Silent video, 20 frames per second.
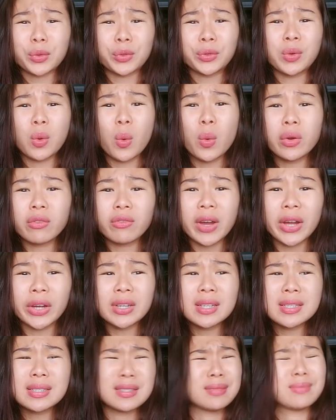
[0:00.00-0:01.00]
and see
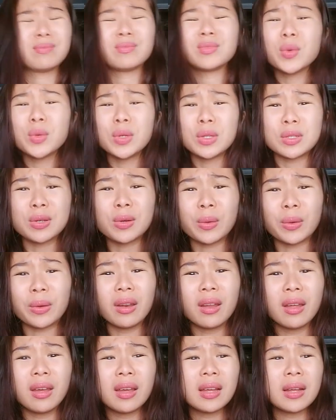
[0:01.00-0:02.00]
every update about the
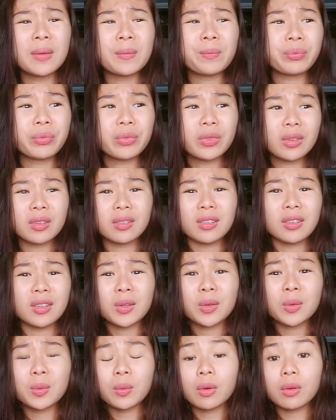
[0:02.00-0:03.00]
coronavirus?
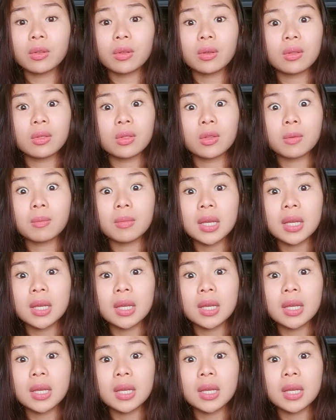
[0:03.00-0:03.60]
No, you don't.